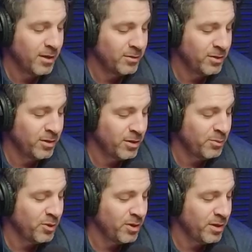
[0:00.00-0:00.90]
the
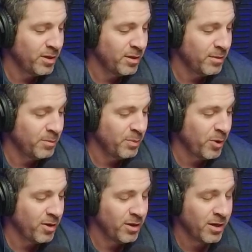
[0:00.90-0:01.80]
community to be
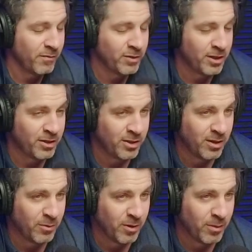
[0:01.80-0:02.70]
part of the conversation
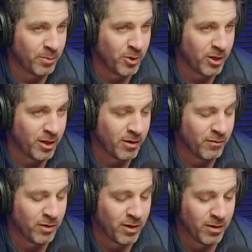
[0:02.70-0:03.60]
that we're putting on
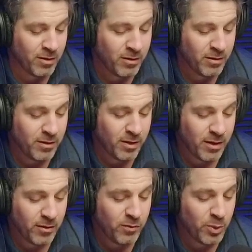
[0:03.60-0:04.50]
over here.
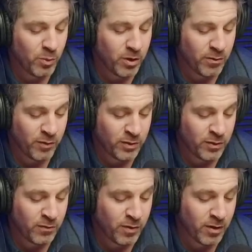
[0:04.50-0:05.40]
You've been wonderful
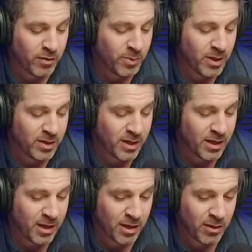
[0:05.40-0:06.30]
so far. You've been a
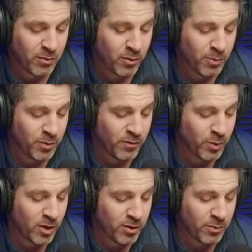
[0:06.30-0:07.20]
dedicated group. You've
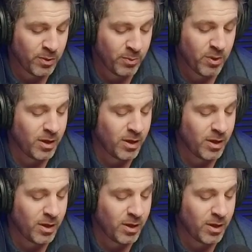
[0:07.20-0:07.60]
brought new people